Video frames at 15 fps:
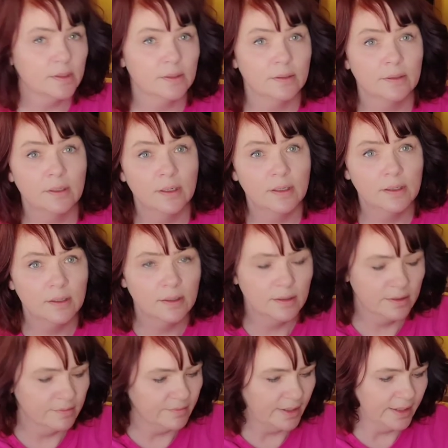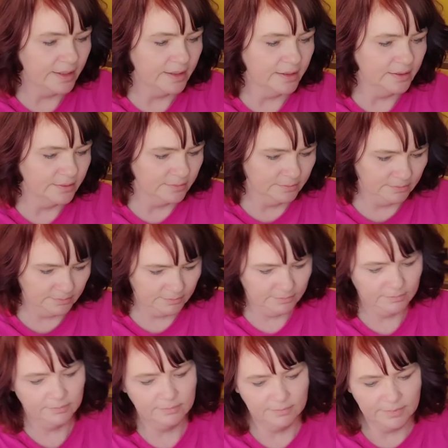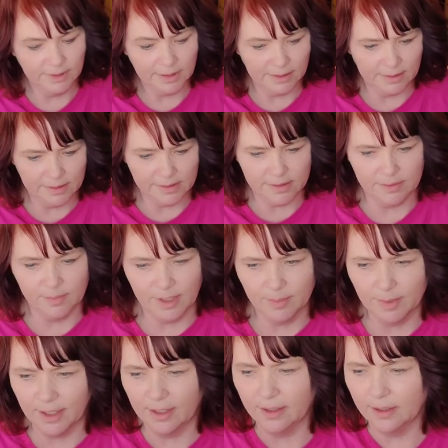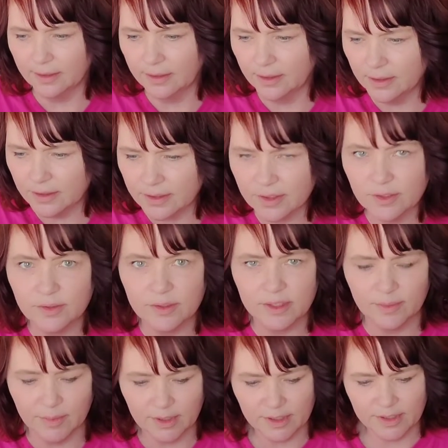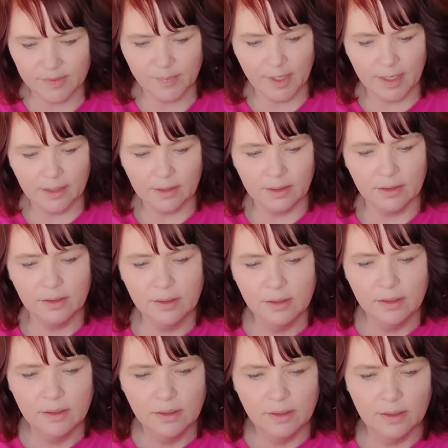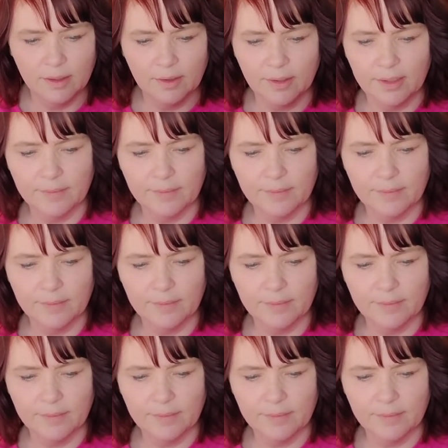I can get into my bag. I need to scoot some of this back. Okay.